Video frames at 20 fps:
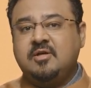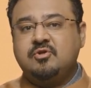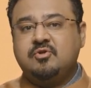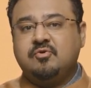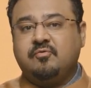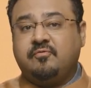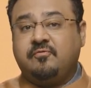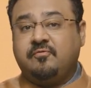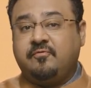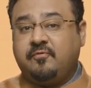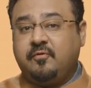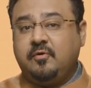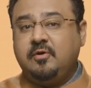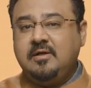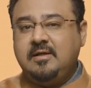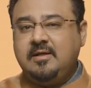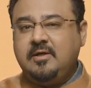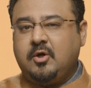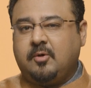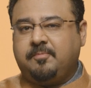to
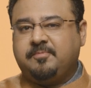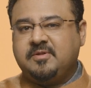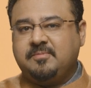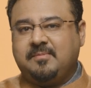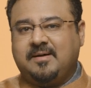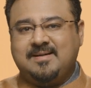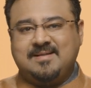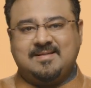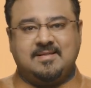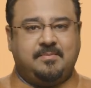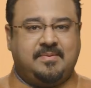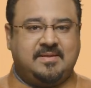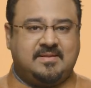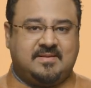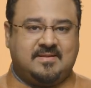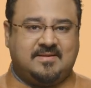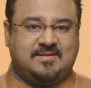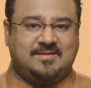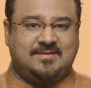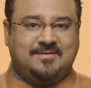fully optimize the
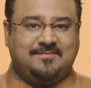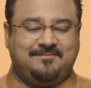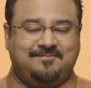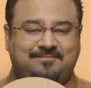business.